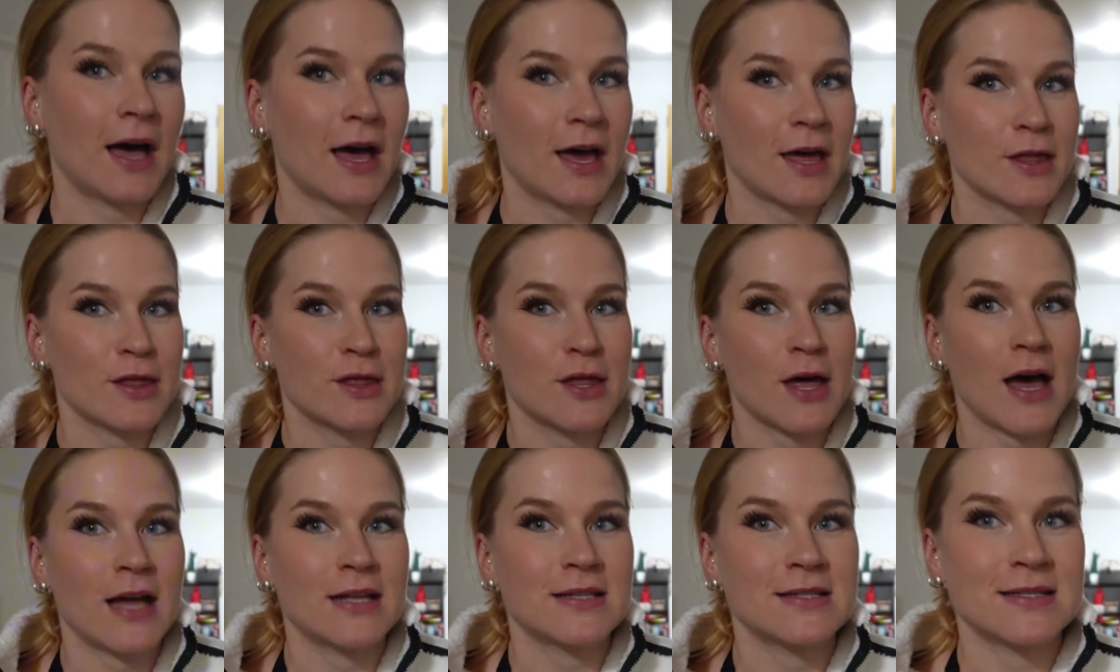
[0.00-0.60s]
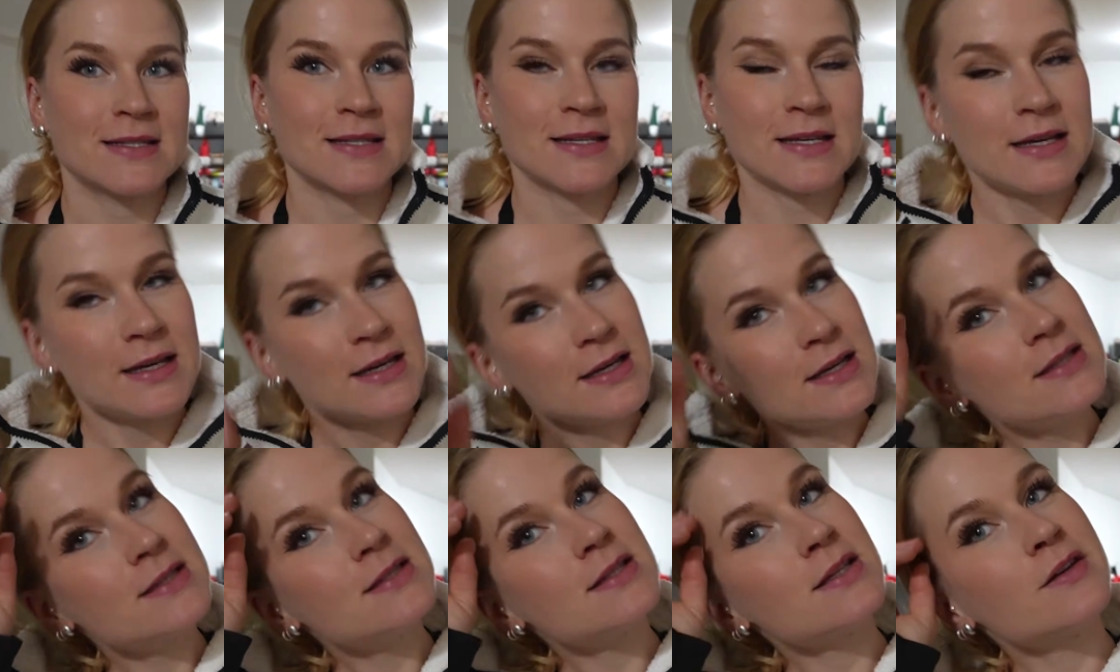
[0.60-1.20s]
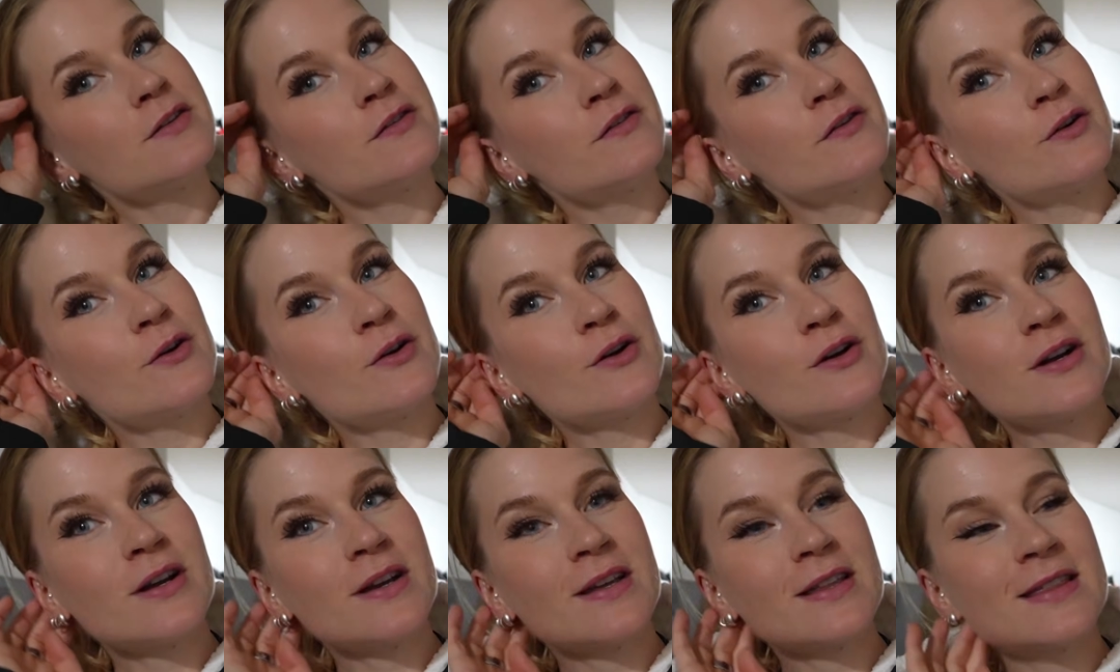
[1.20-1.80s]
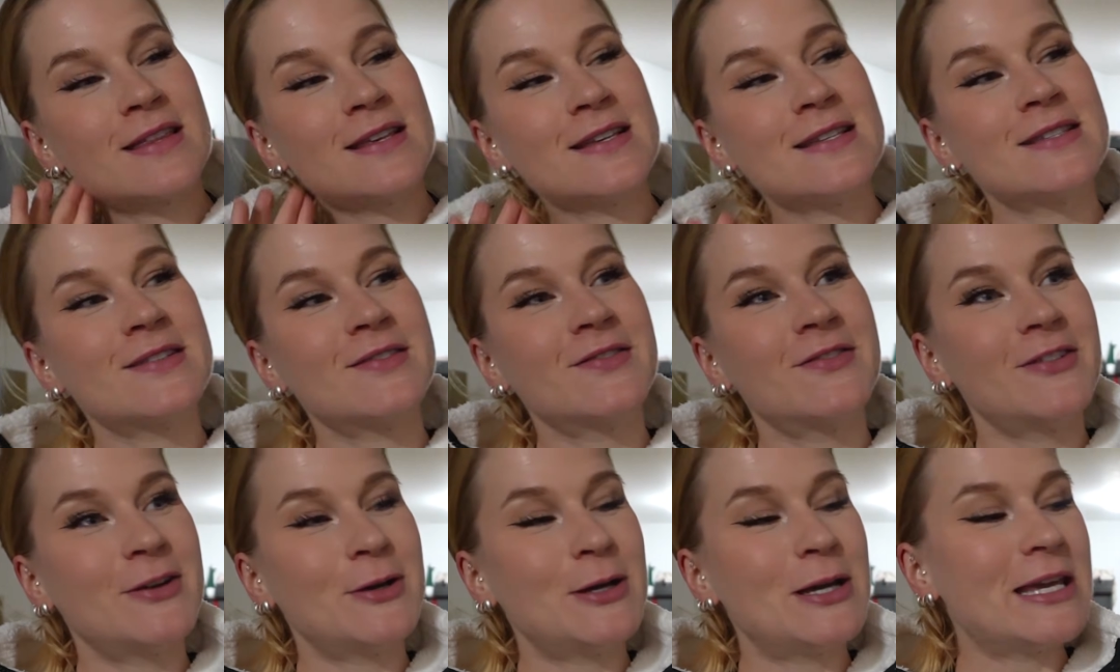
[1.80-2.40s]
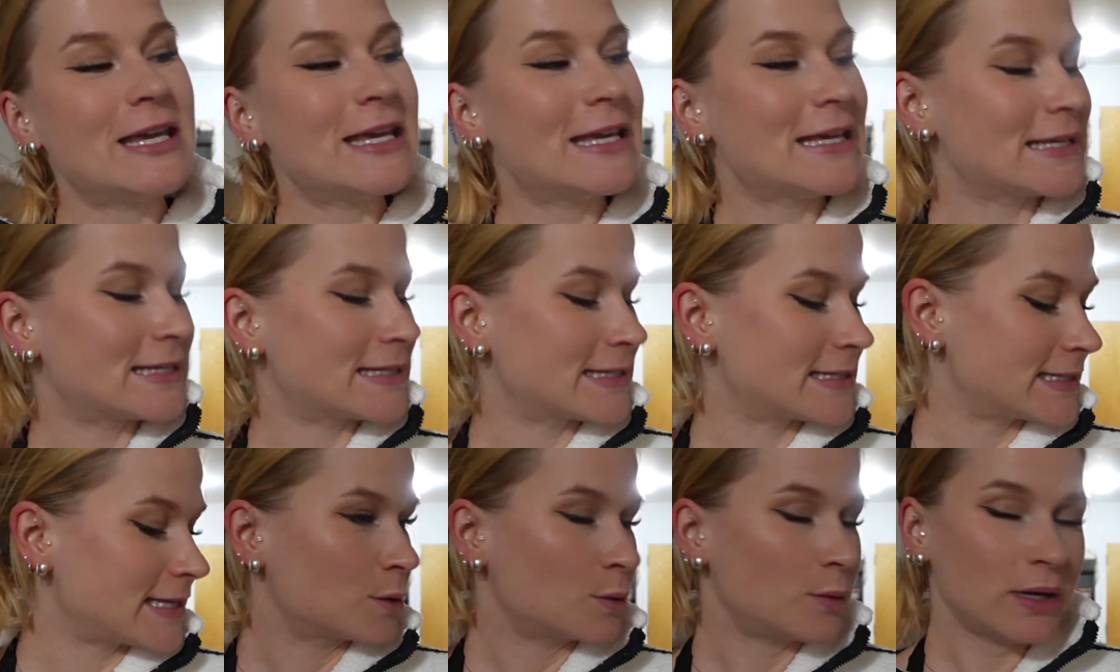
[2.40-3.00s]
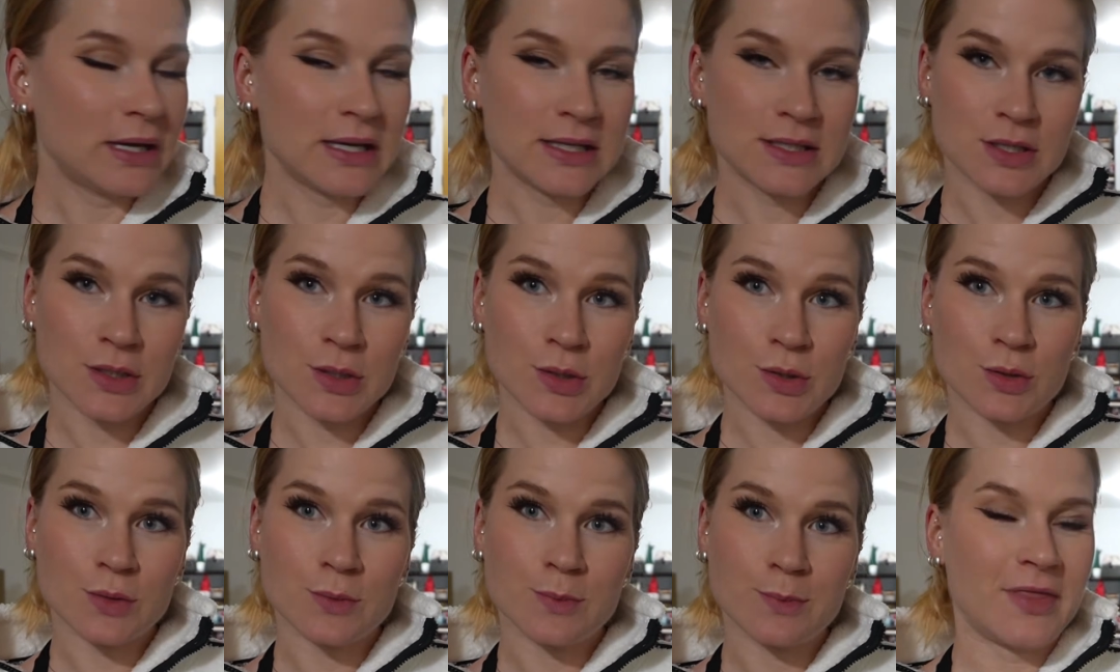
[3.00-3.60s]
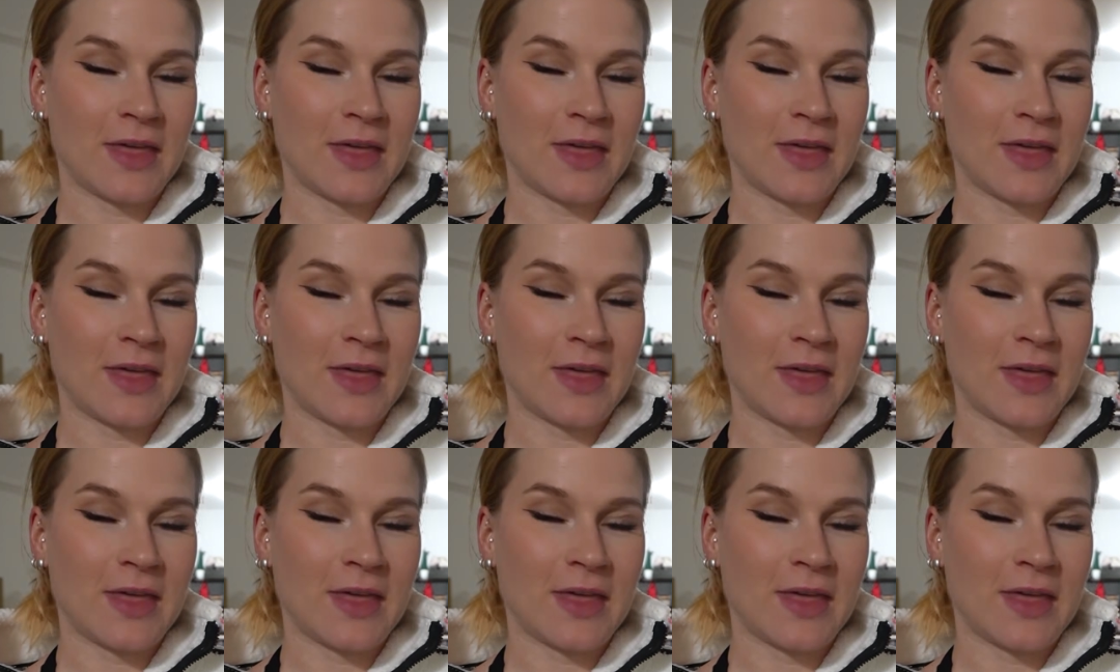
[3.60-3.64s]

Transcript: That's it for this week 2.